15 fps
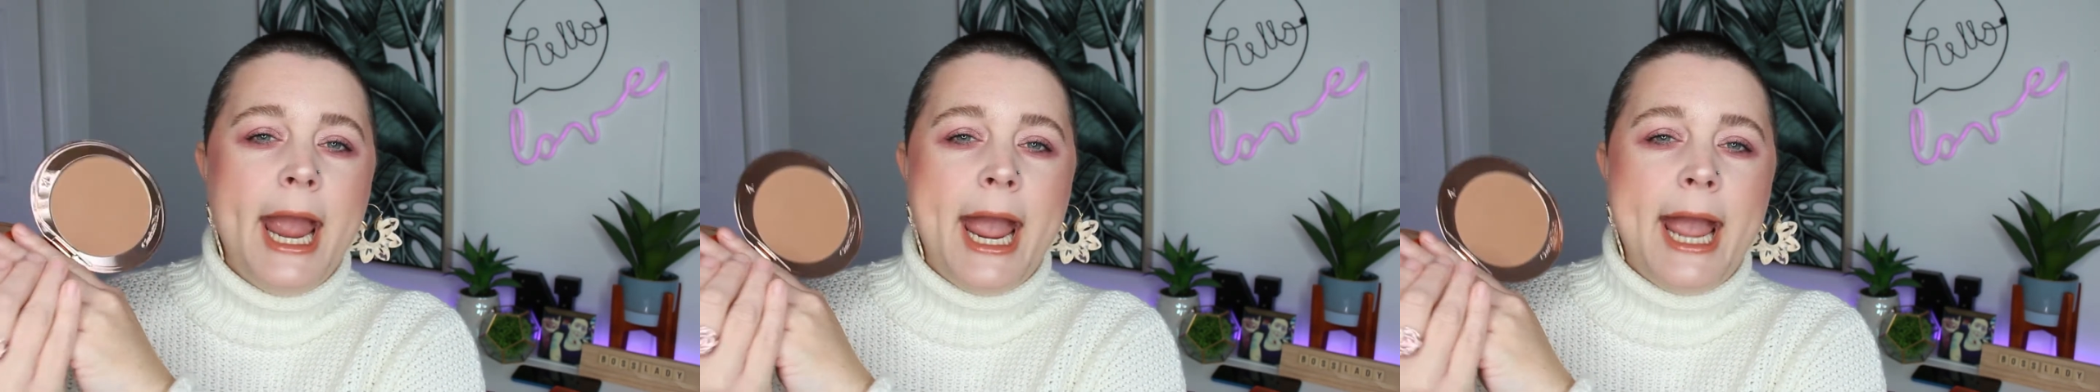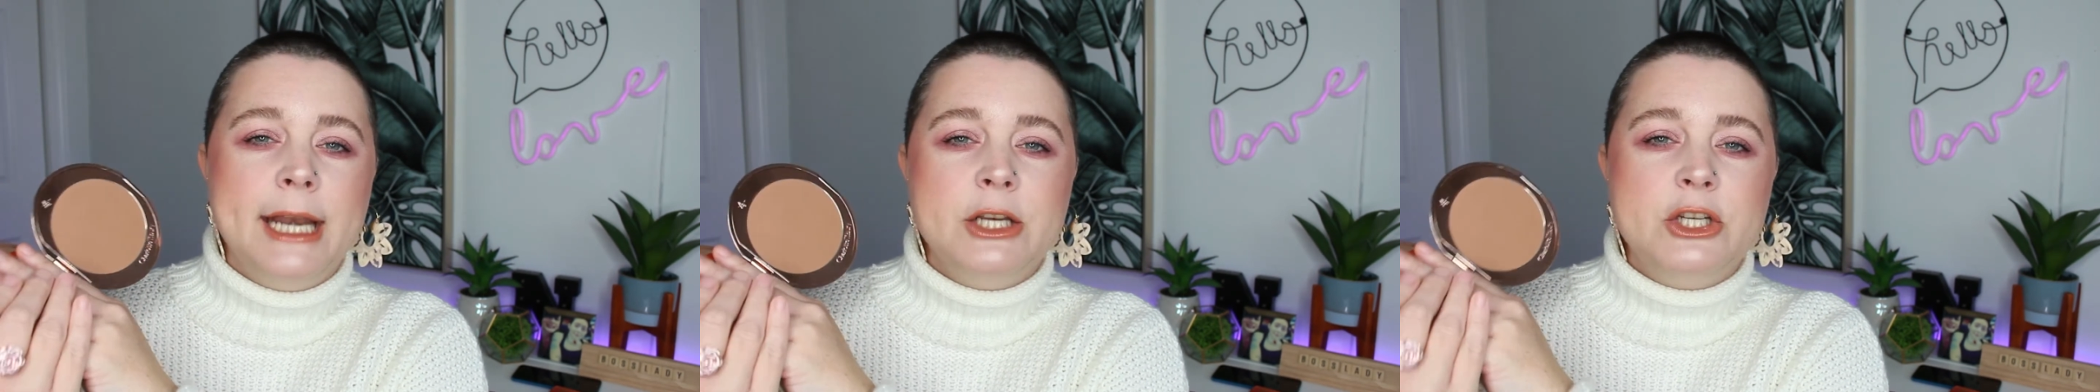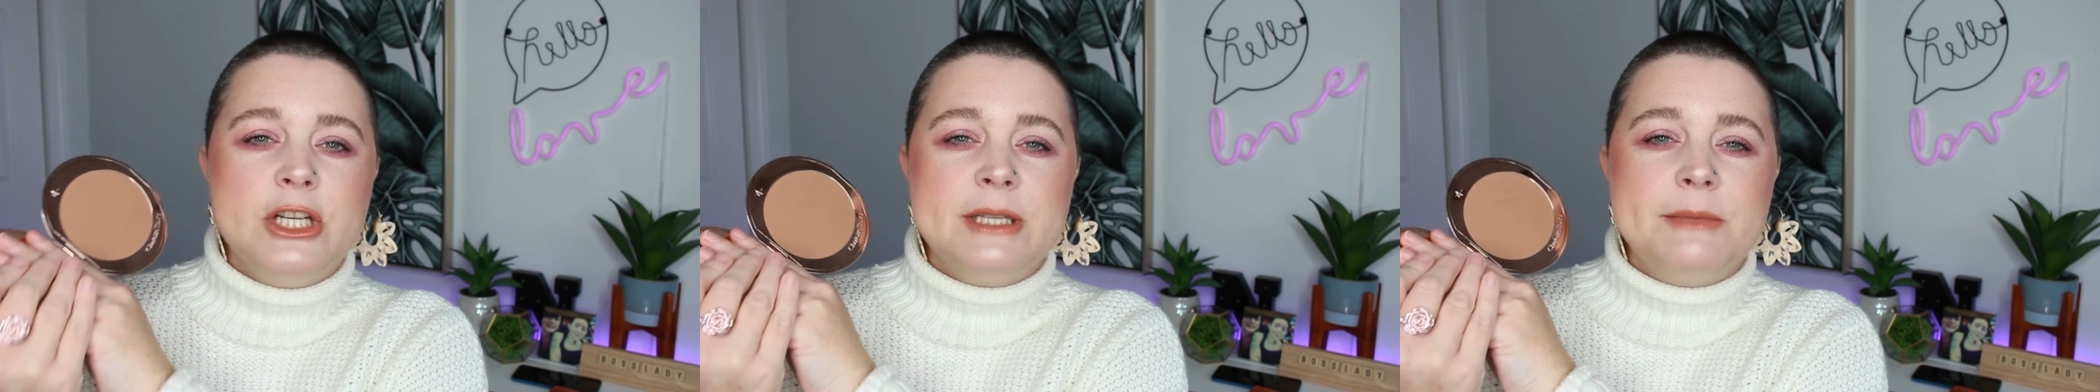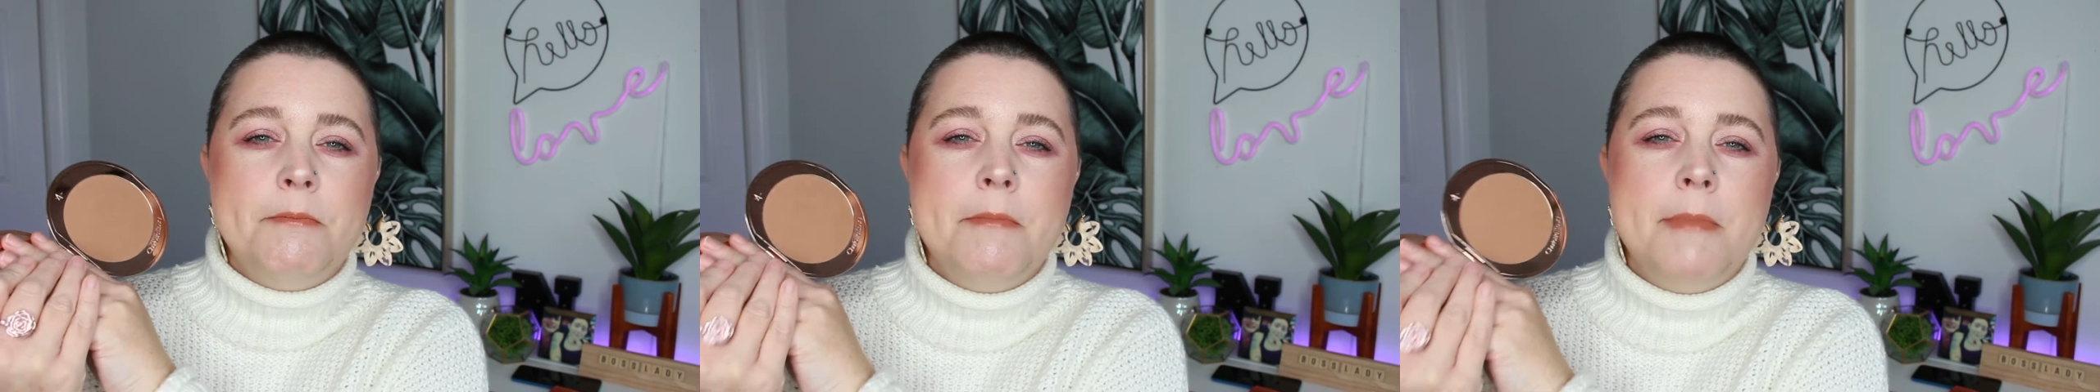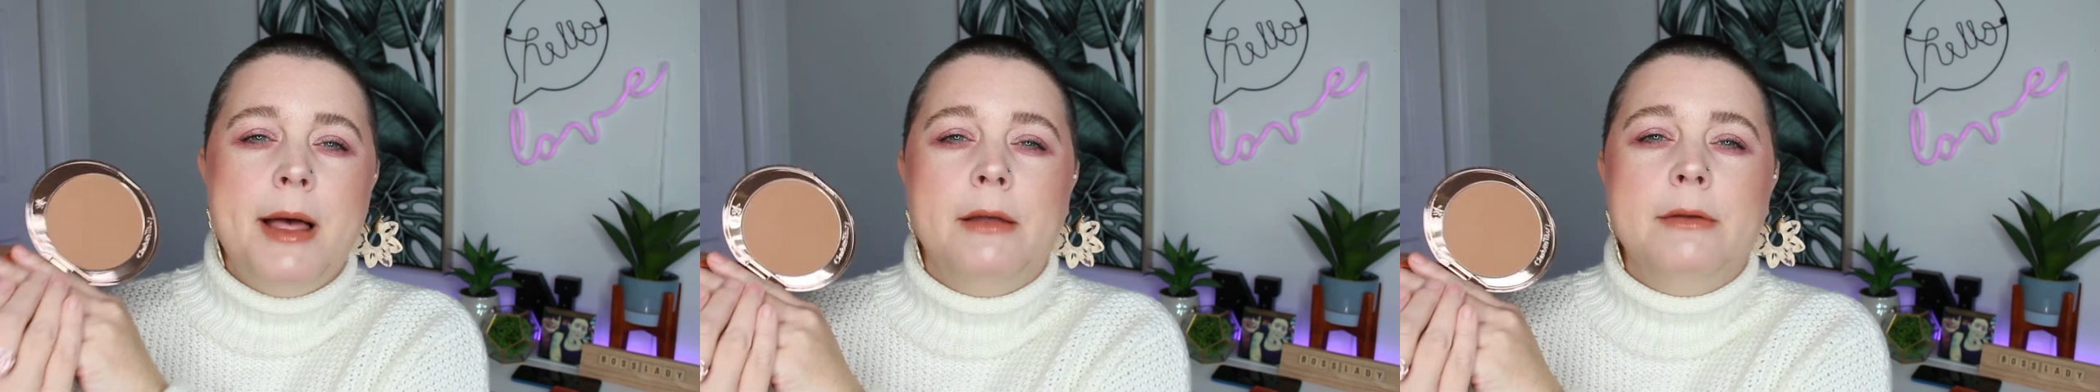and it just
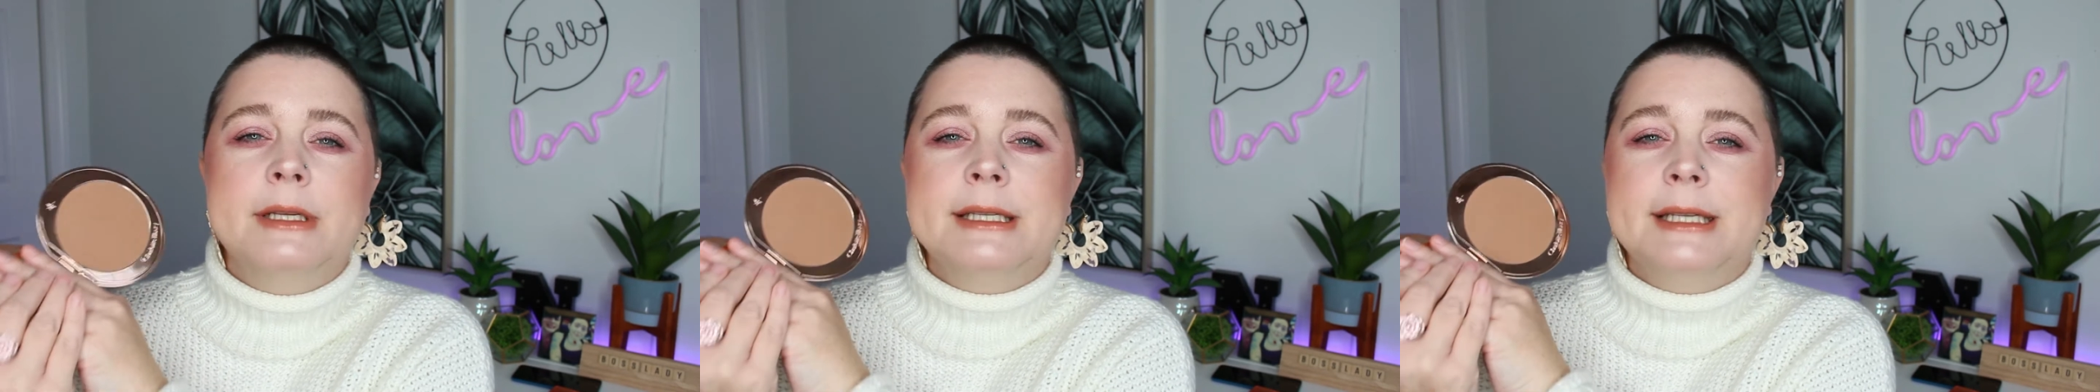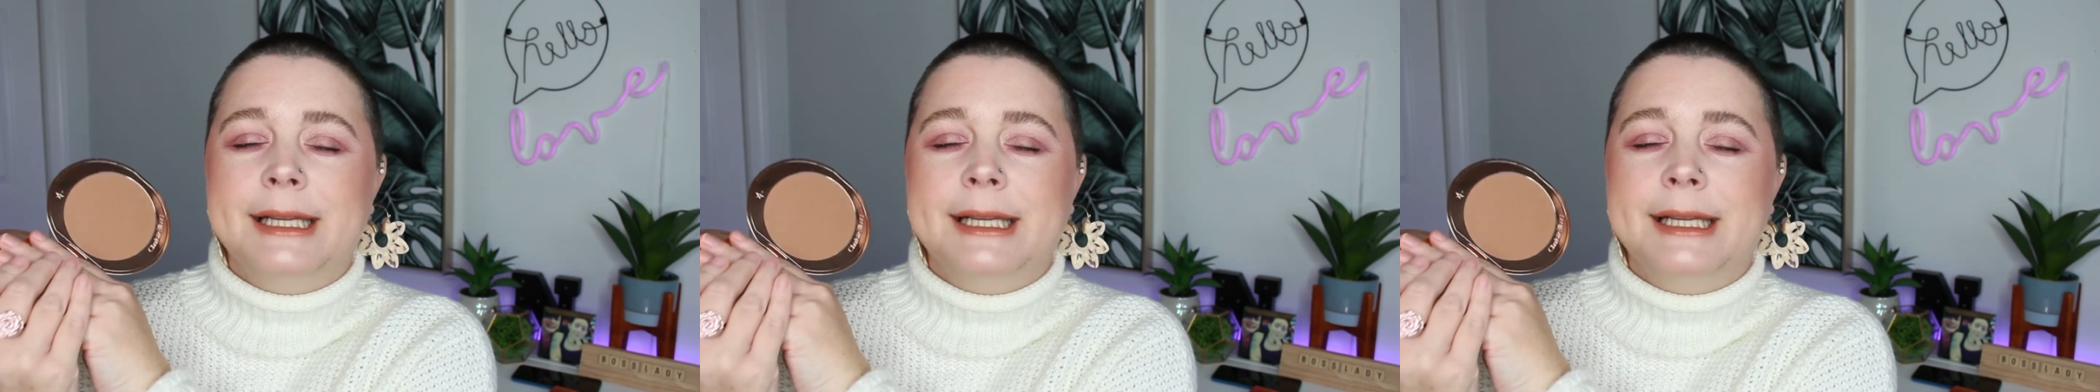melts